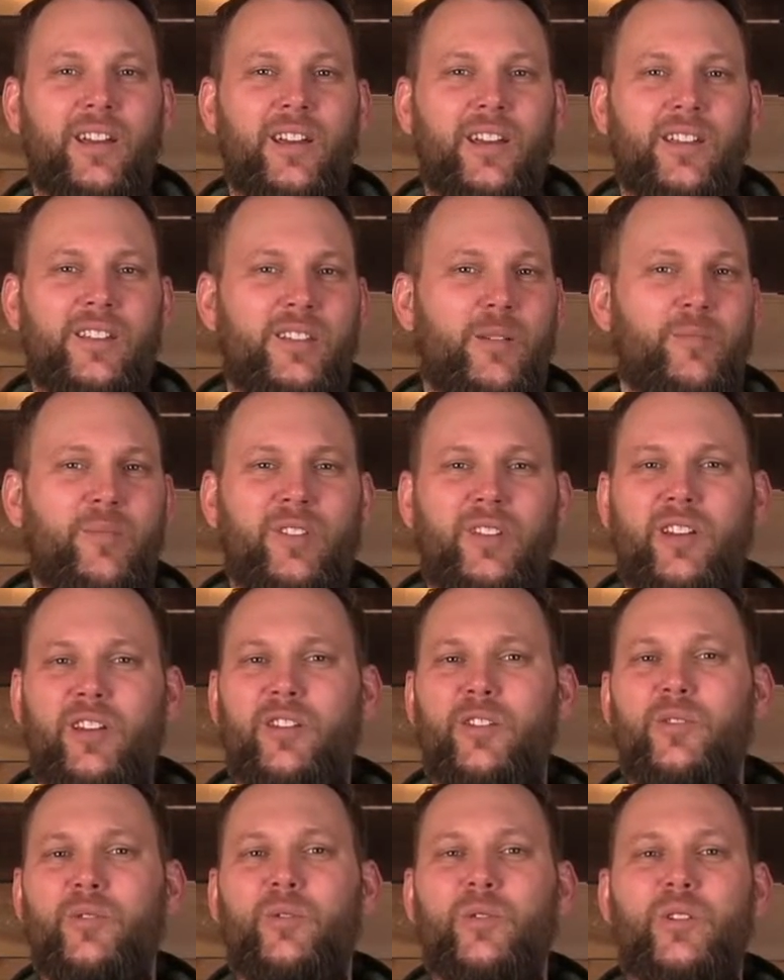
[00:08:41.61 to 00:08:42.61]
something to
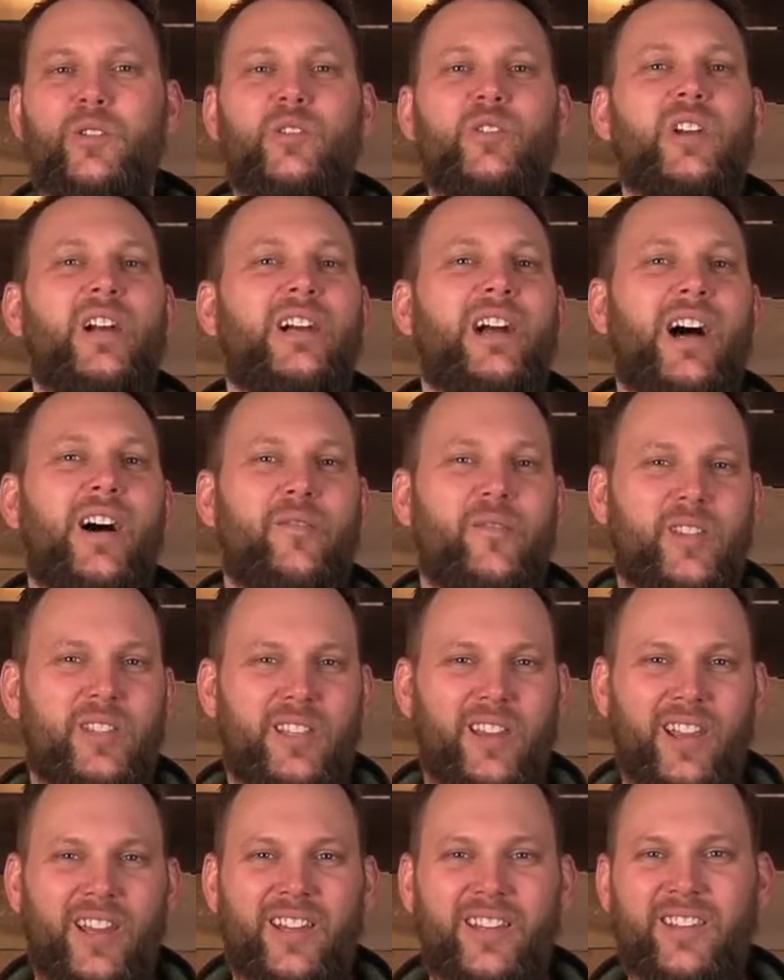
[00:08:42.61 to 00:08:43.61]
do and check off his
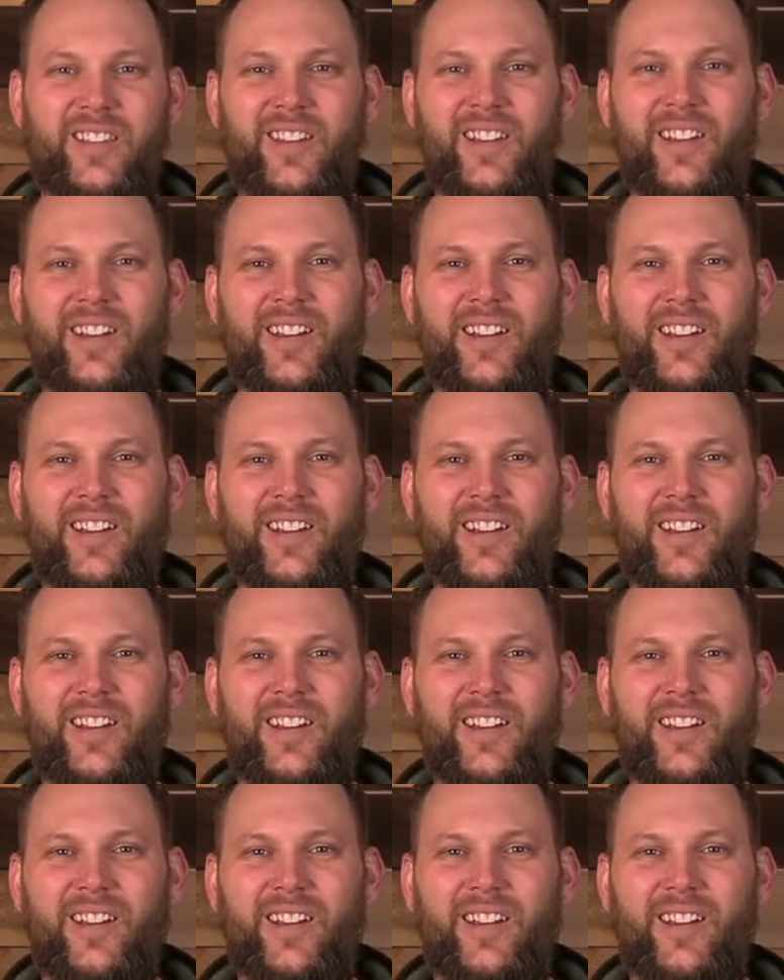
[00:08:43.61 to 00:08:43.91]
list.